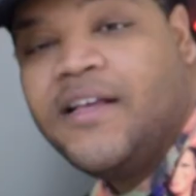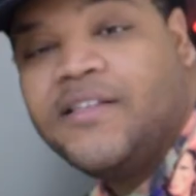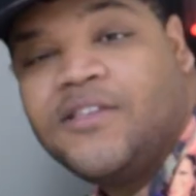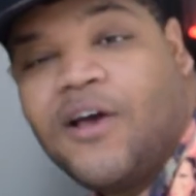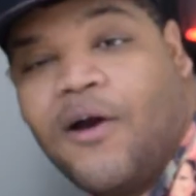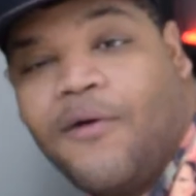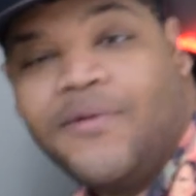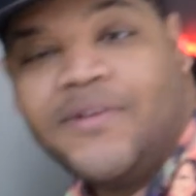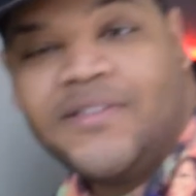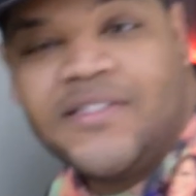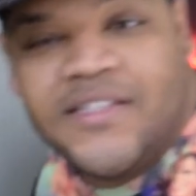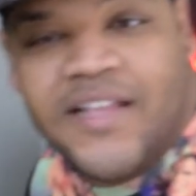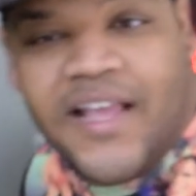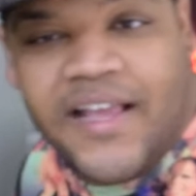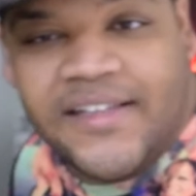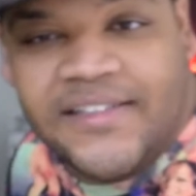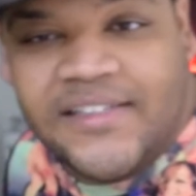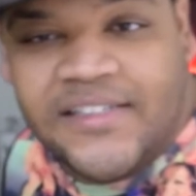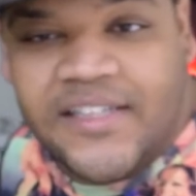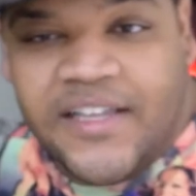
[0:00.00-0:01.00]
It's always
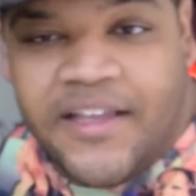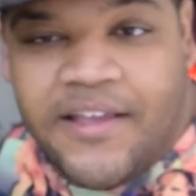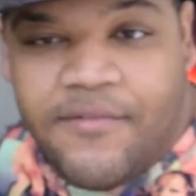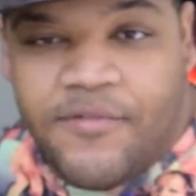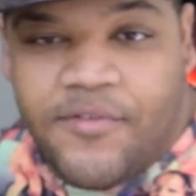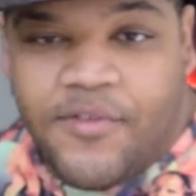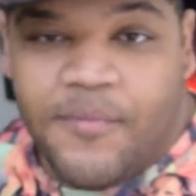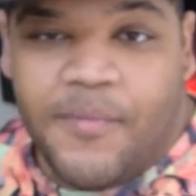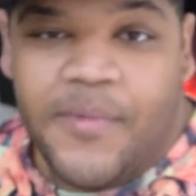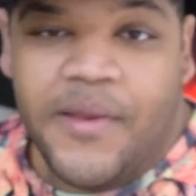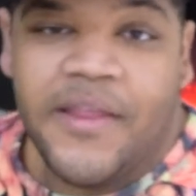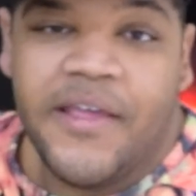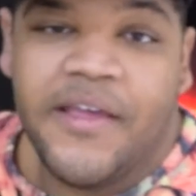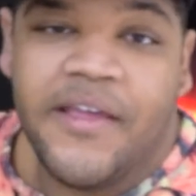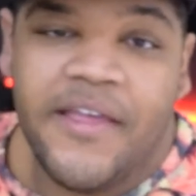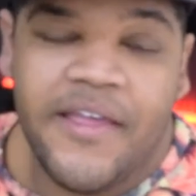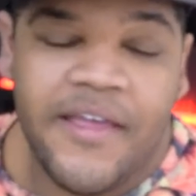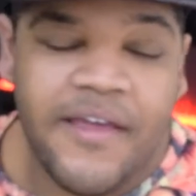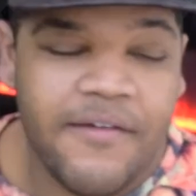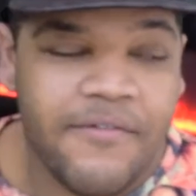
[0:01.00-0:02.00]
nice to give somebody a
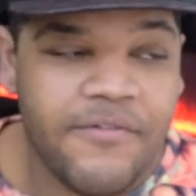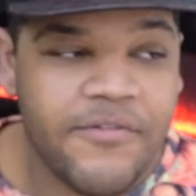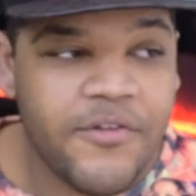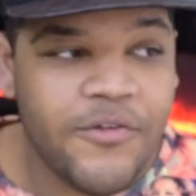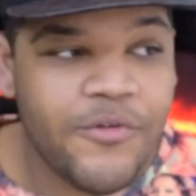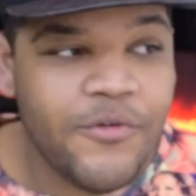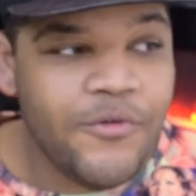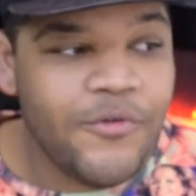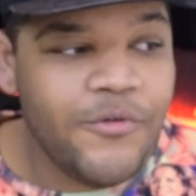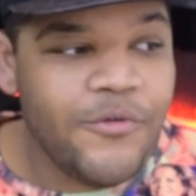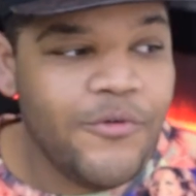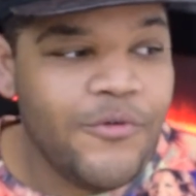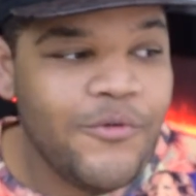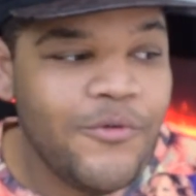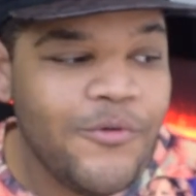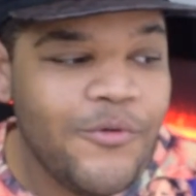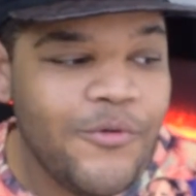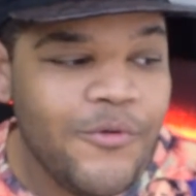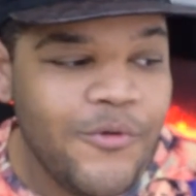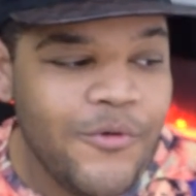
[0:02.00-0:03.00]
gift
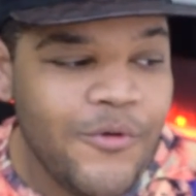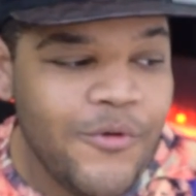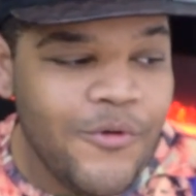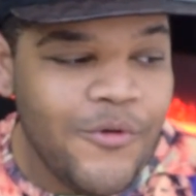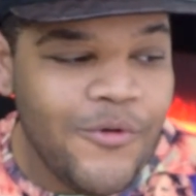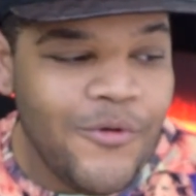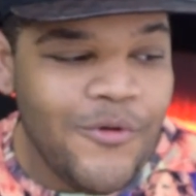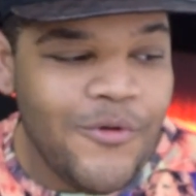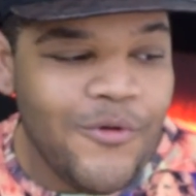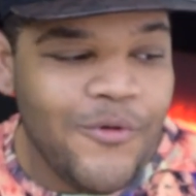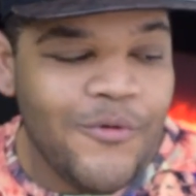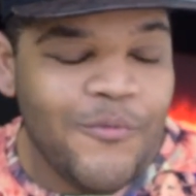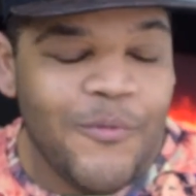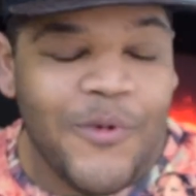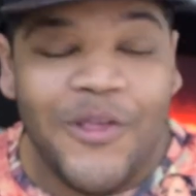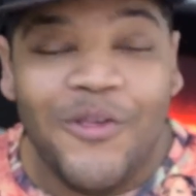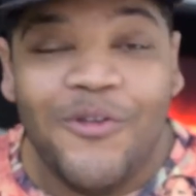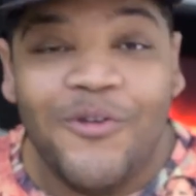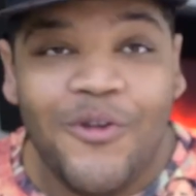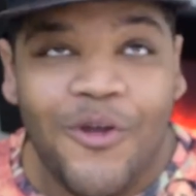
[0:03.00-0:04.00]
who,
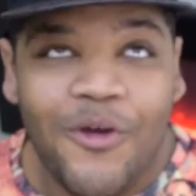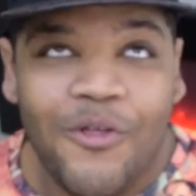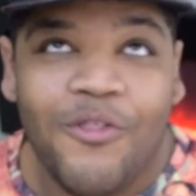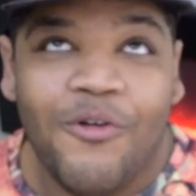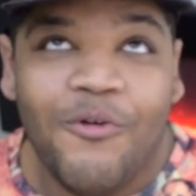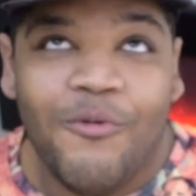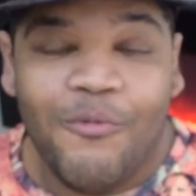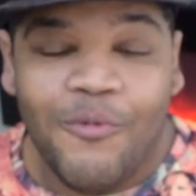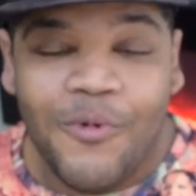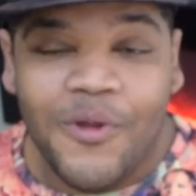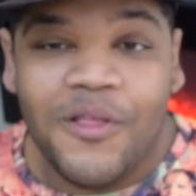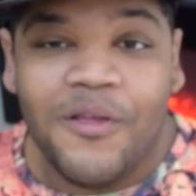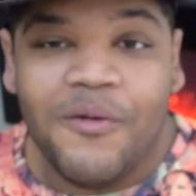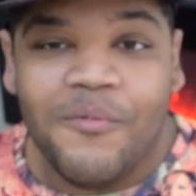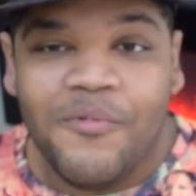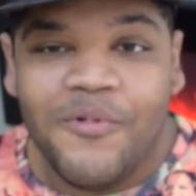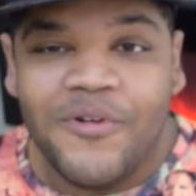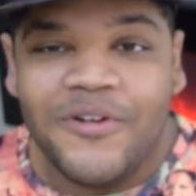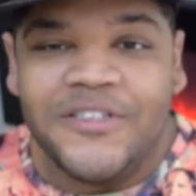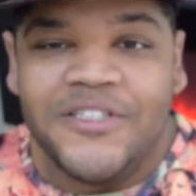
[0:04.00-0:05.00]
when you know they'll really
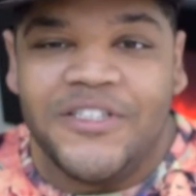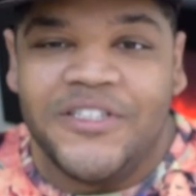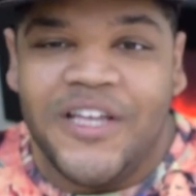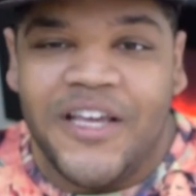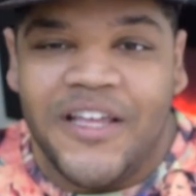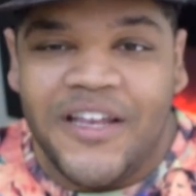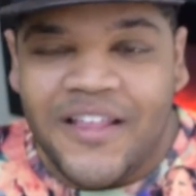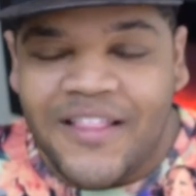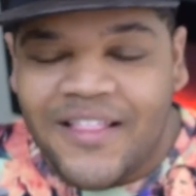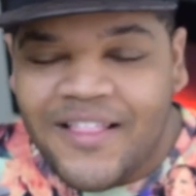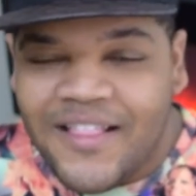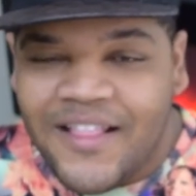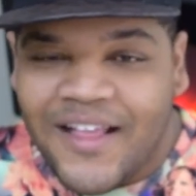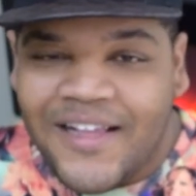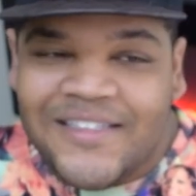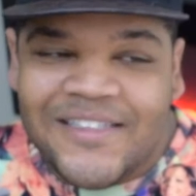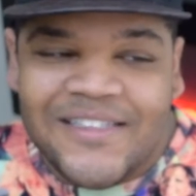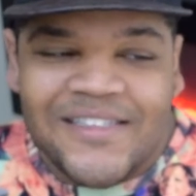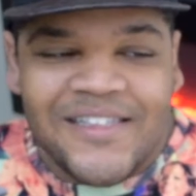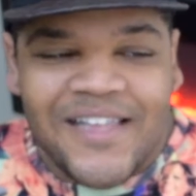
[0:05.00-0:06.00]
appreciate it.
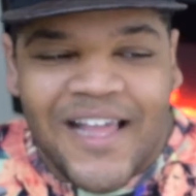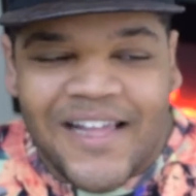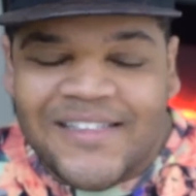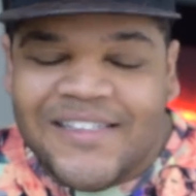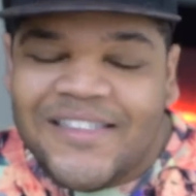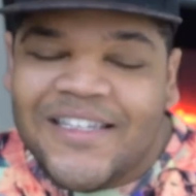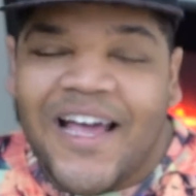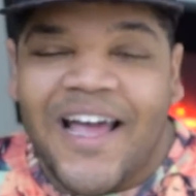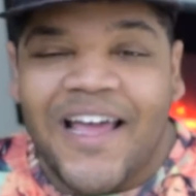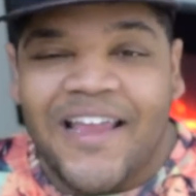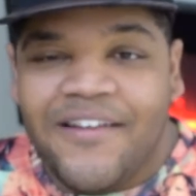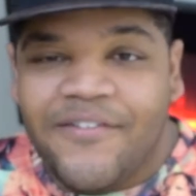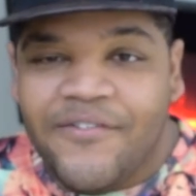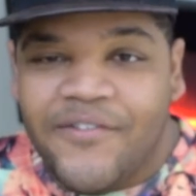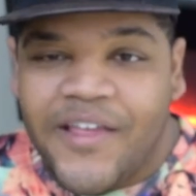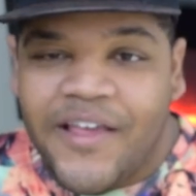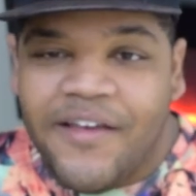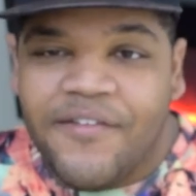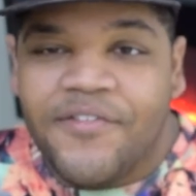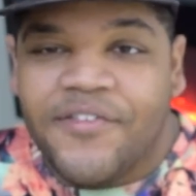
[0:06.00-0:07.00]
That's the kind of
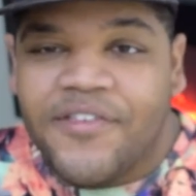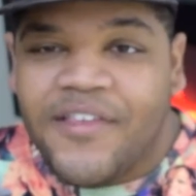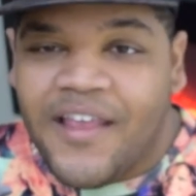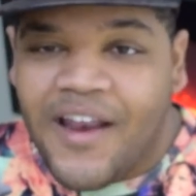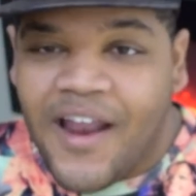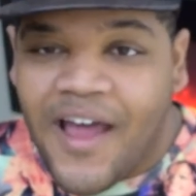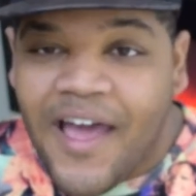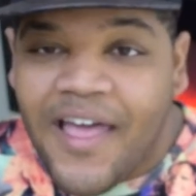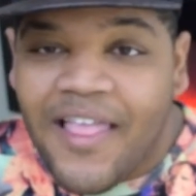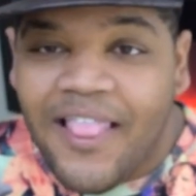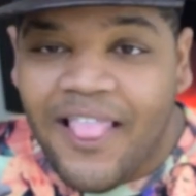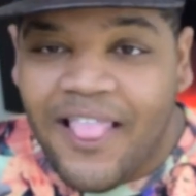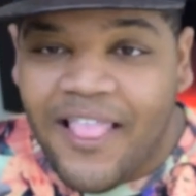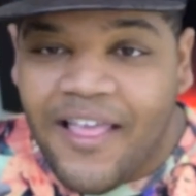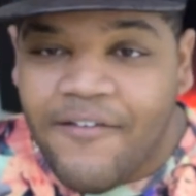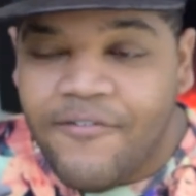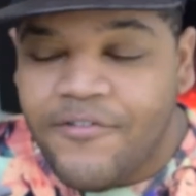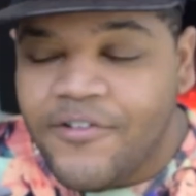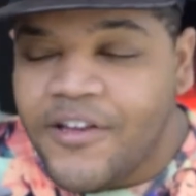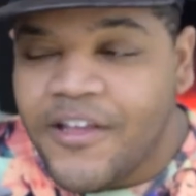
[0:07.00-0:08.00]
gifts that I
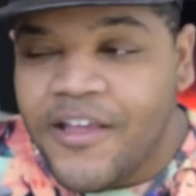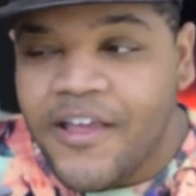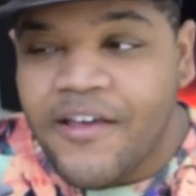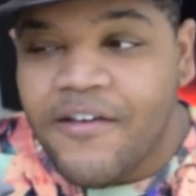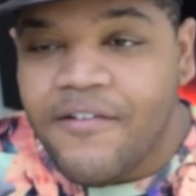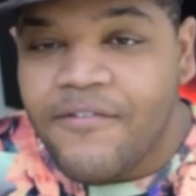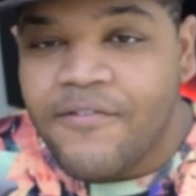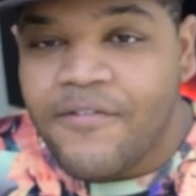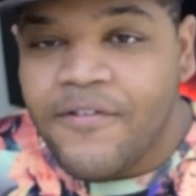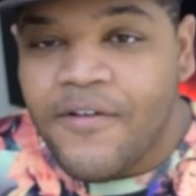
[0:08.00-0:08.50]
love to give.